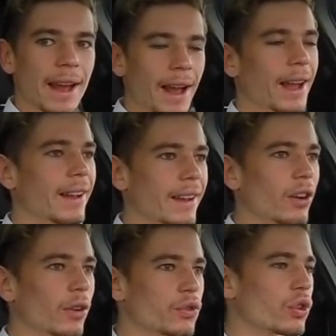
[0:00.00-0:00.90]
the
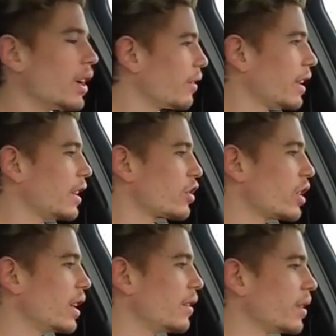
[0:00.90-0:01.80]
hang of driving in
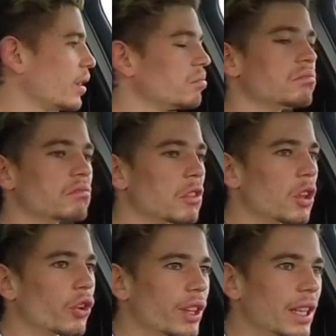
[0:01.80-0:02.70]
Geneva,
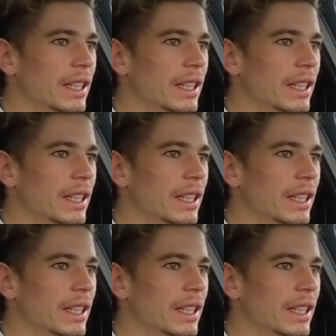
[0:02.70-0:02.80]
not the